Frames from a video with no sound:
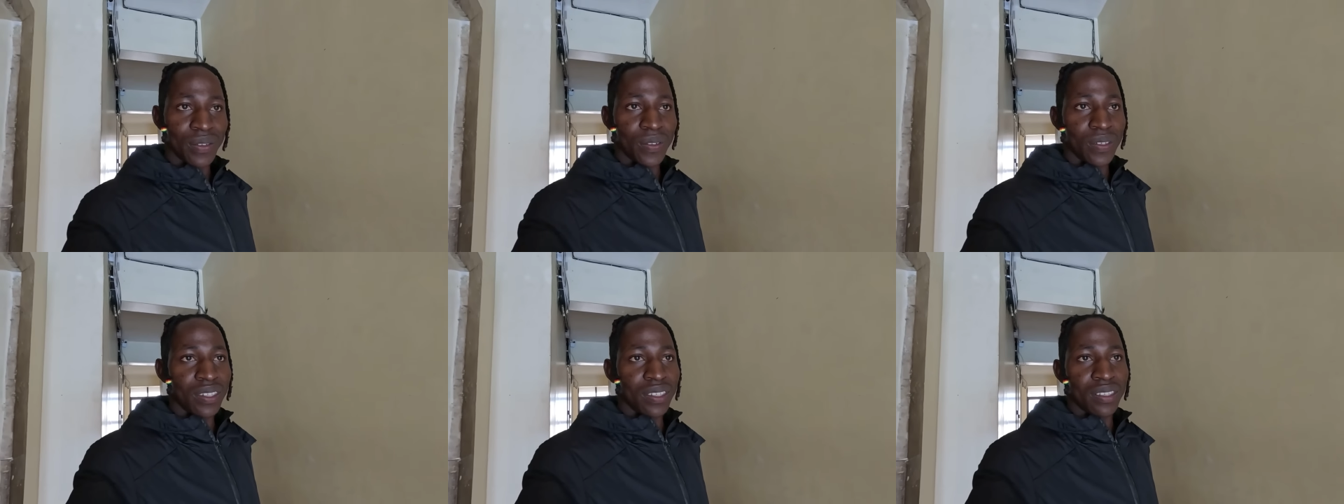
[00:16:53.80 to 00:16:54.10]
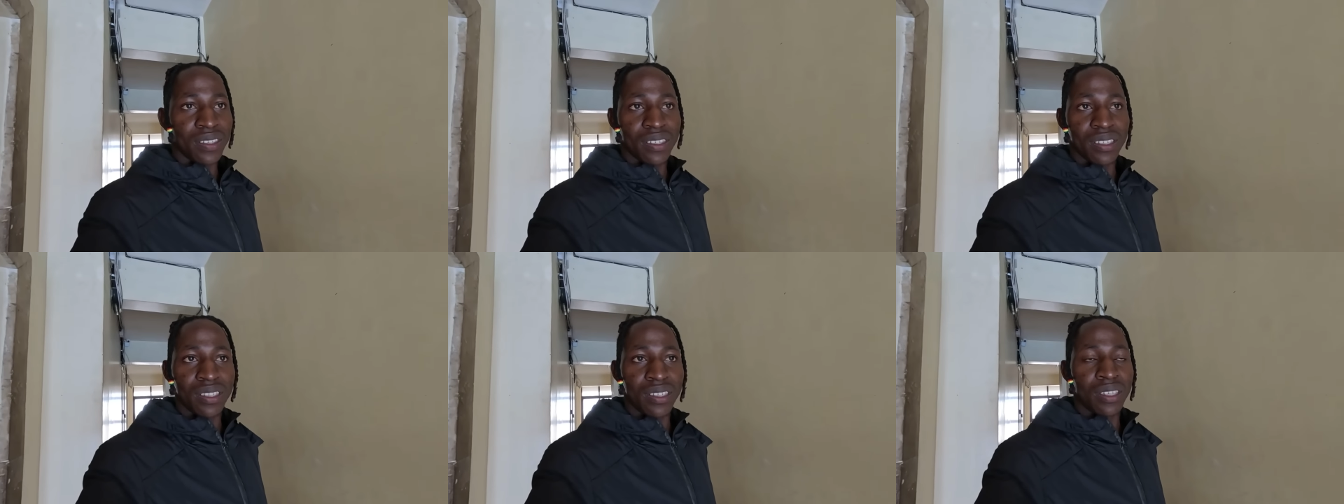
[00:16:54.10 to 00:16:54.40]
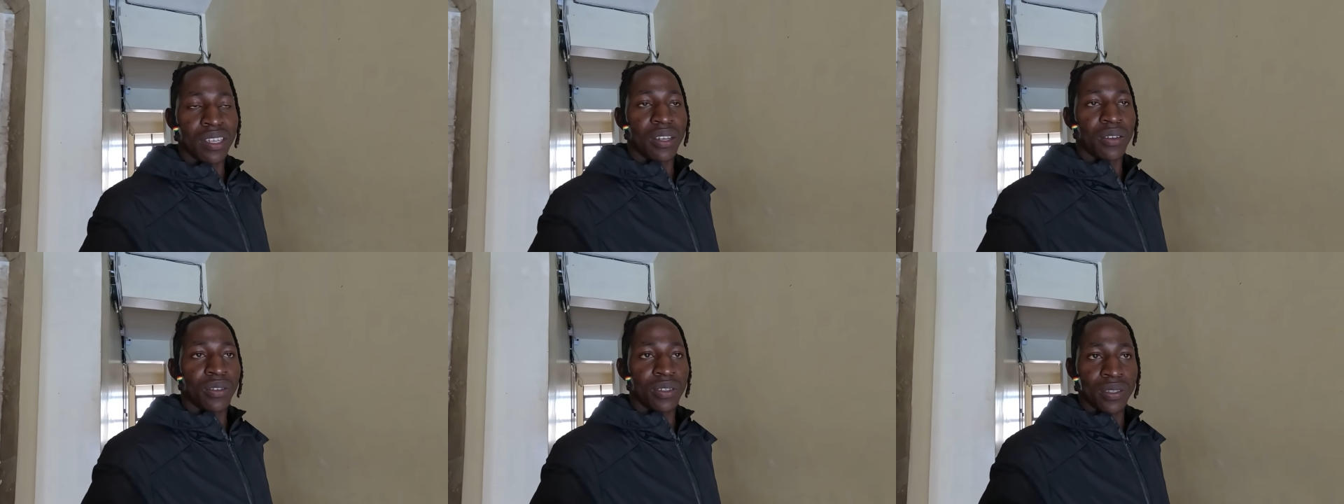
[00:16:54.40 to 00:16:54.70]
honestly,
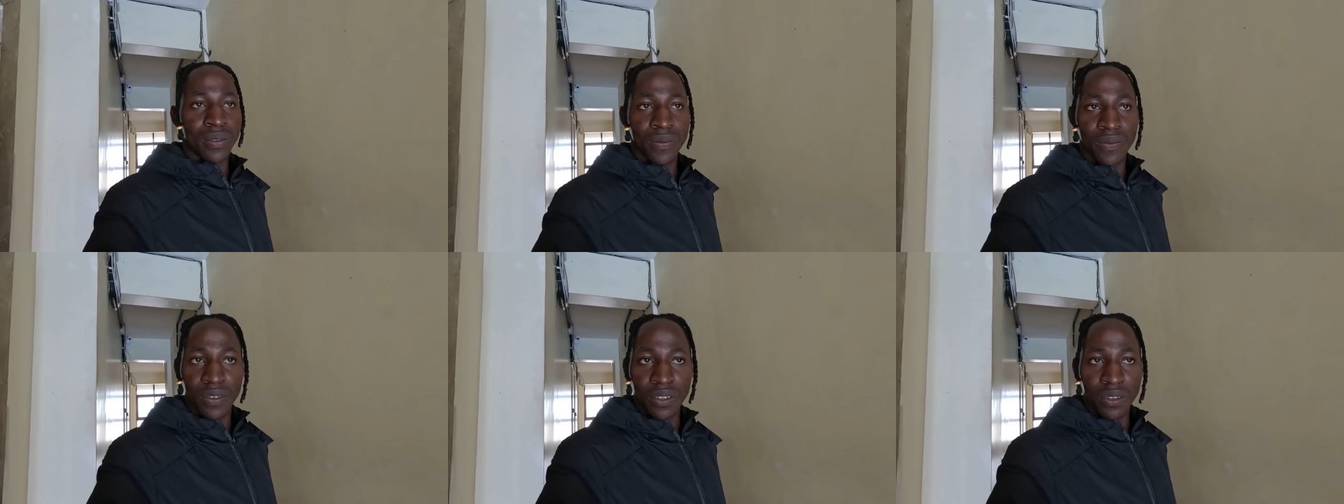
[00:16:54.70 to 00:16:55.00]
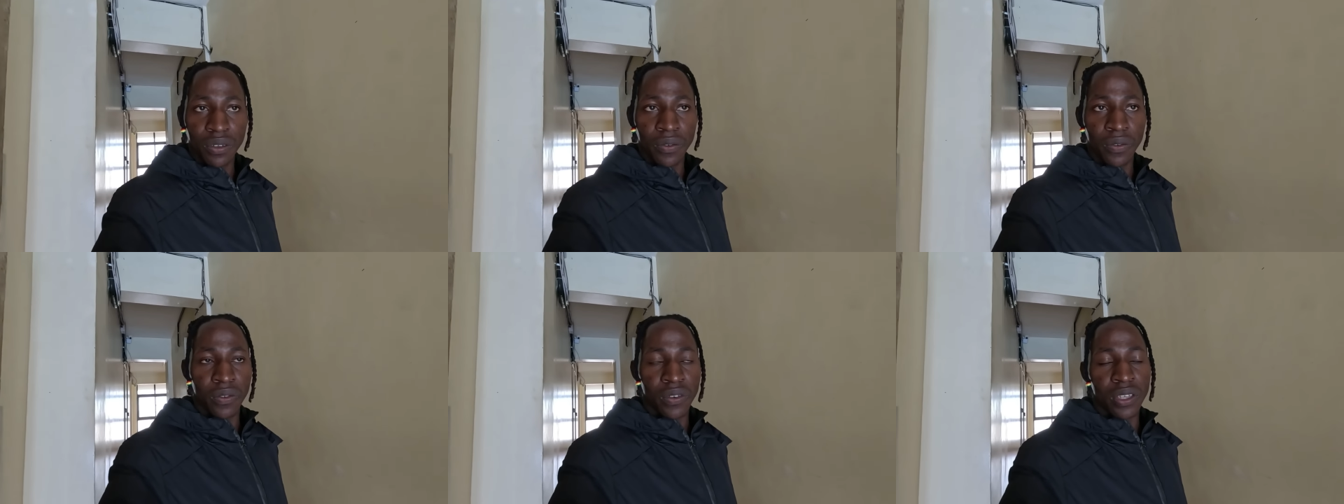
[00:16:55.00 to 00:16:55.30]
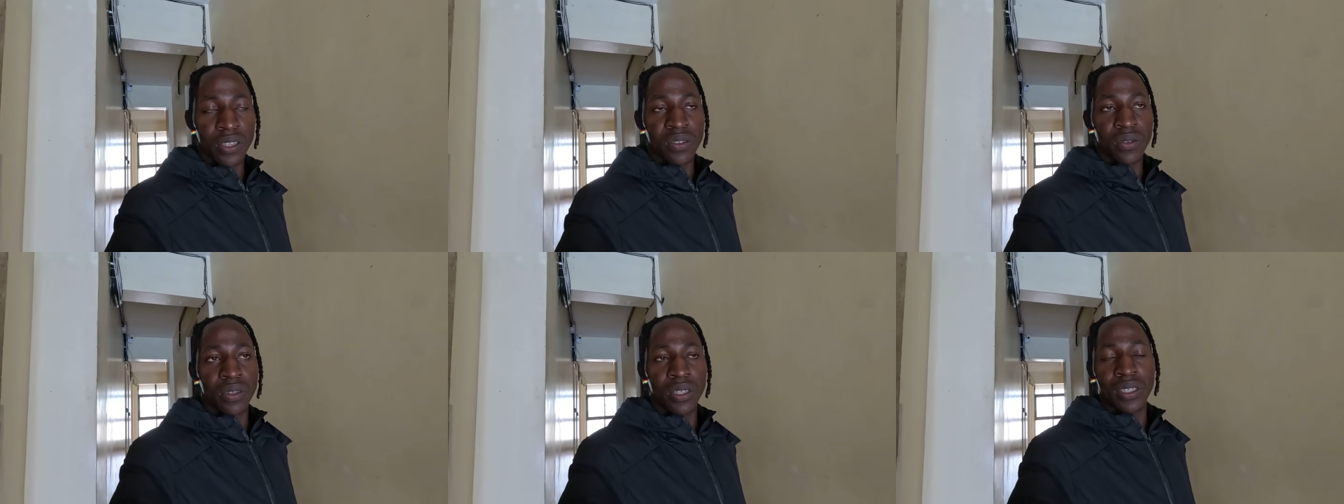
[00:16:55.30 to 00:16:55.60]
I was very
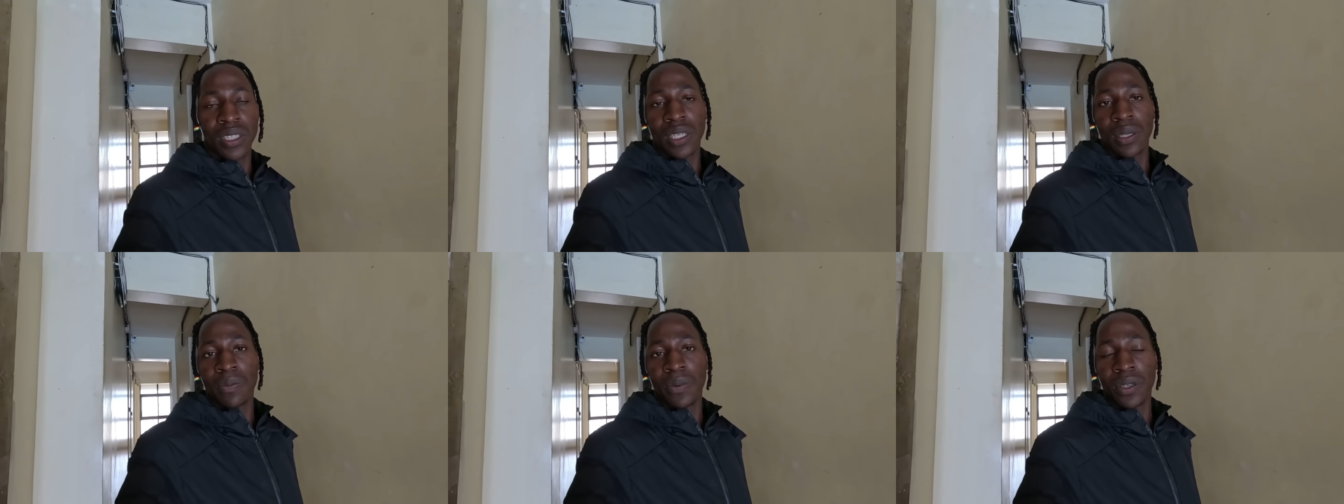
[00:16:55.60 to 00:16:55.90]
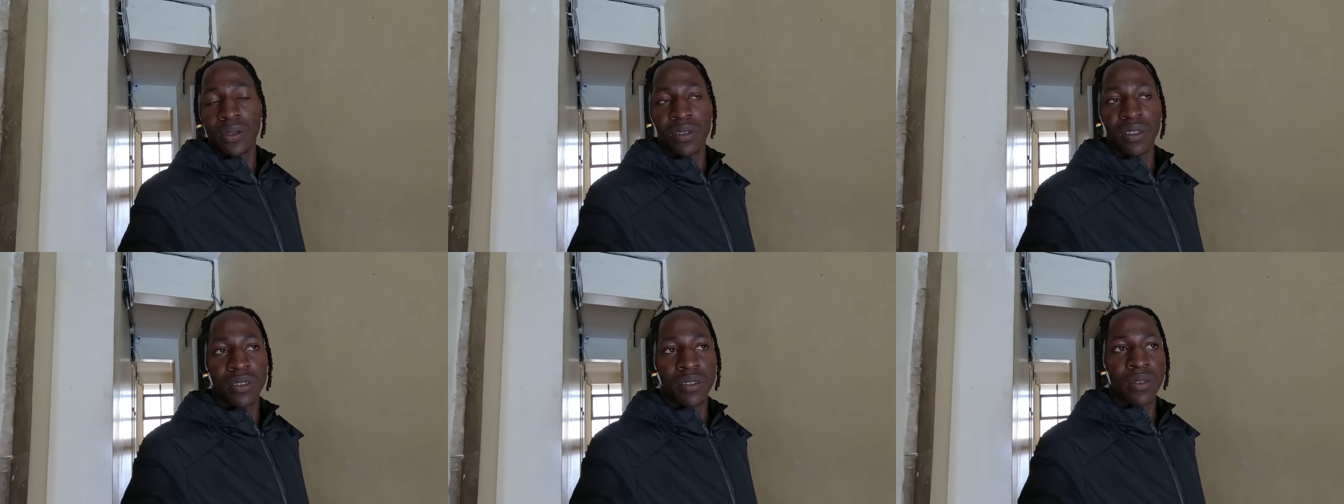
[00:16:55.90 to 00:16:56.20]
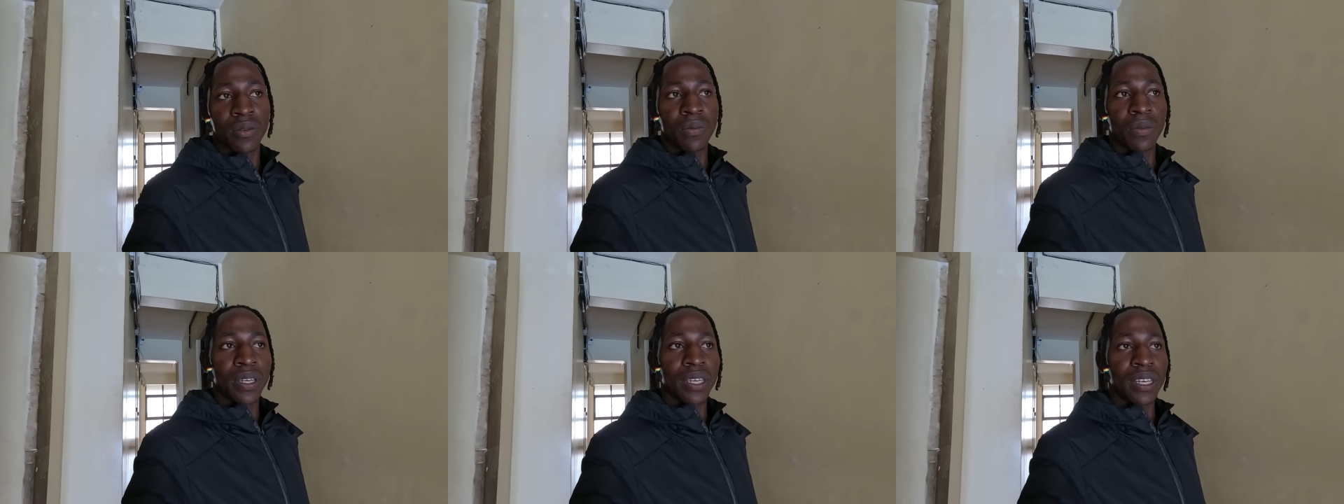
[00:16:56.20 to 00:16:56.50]
frustrated because
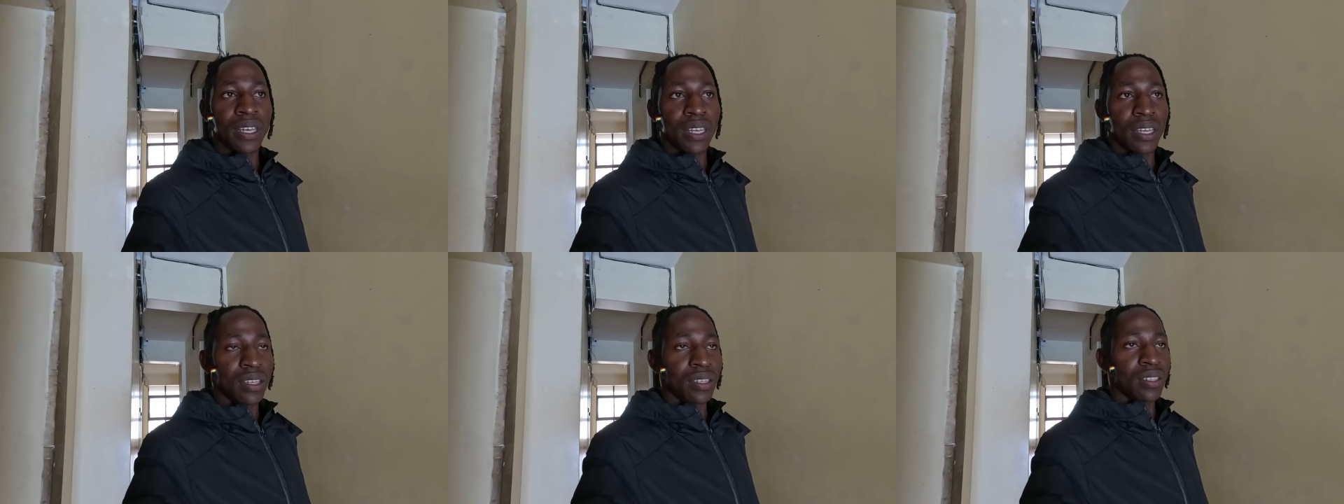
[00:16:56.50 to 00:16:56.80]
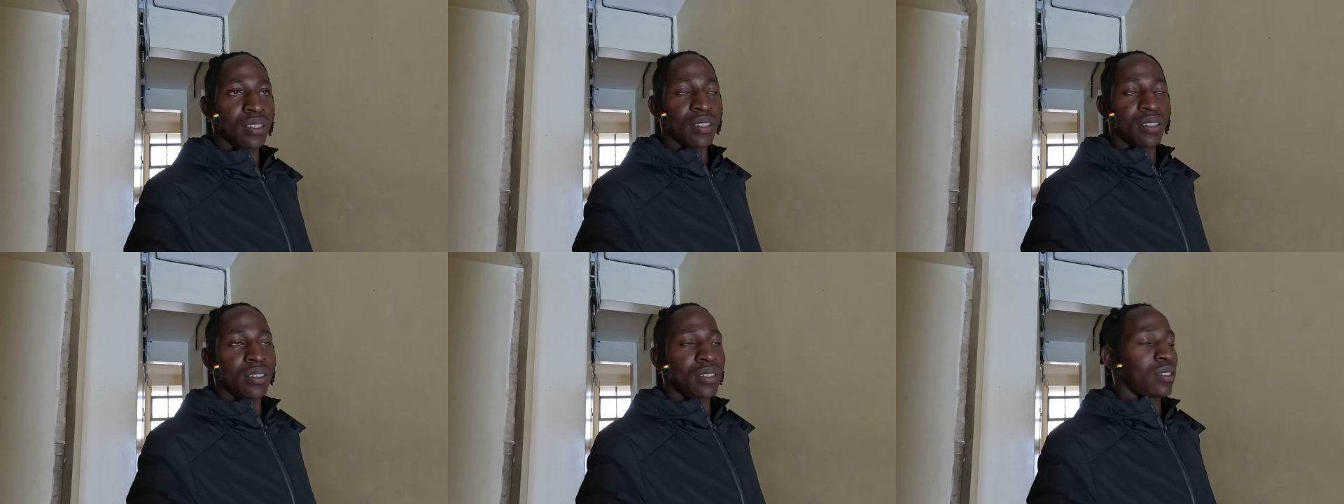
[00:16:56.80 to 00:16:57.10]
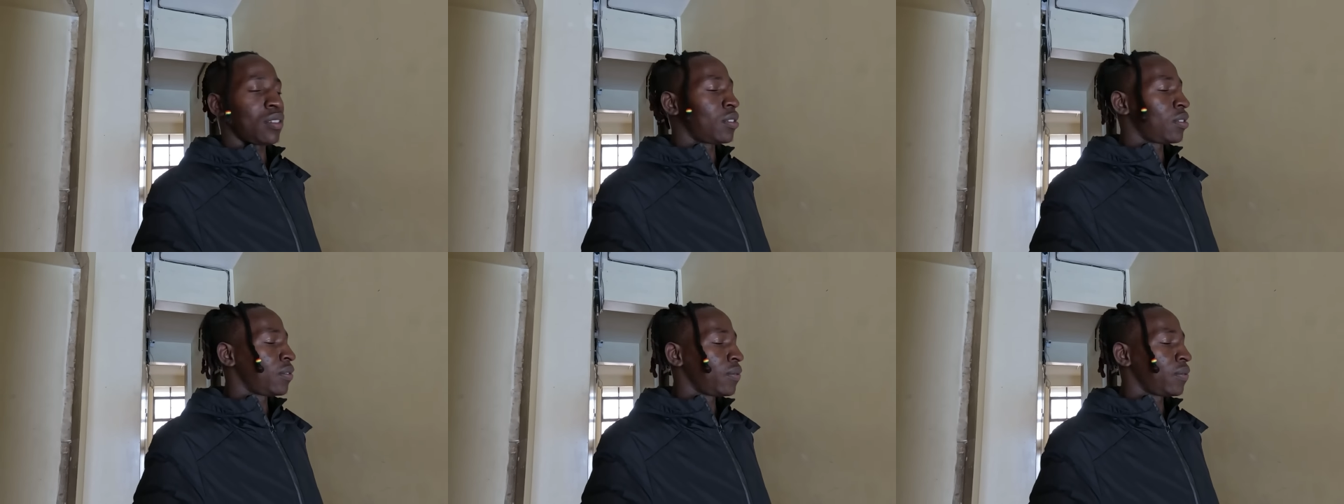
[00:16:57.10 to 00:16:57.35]
of my luggage.